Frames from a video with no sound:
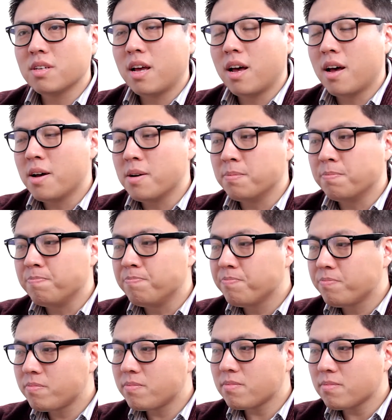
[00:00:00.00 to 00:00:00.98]

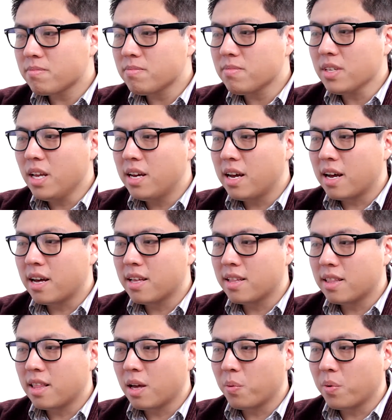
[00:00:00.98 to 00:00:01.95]

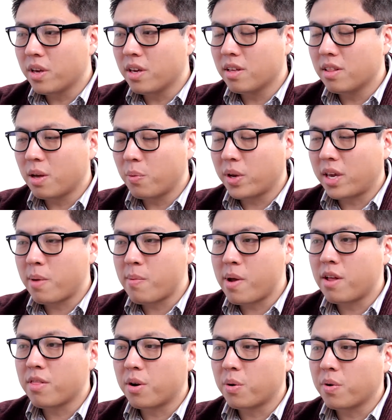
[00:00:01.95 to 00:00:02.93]
that we came
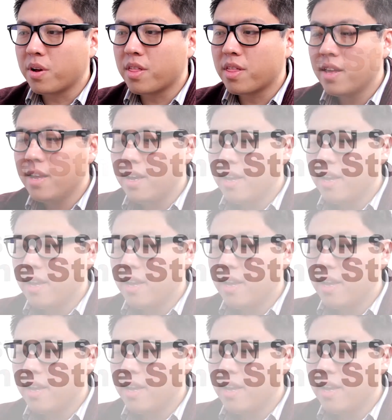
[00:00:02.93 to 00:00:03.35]
out of there with.